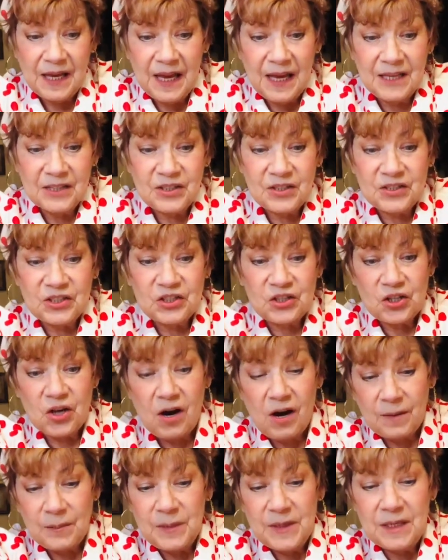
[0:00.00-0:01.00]
and just
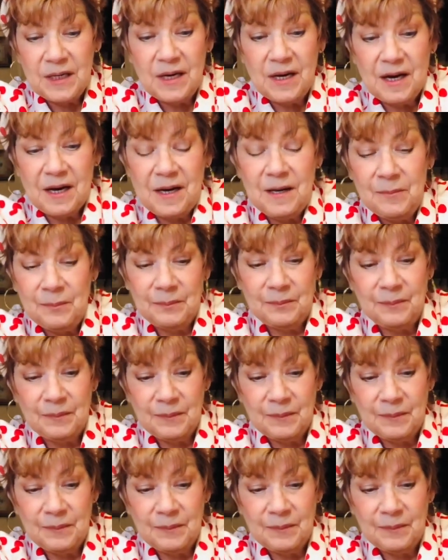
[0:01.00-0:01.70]
chop it up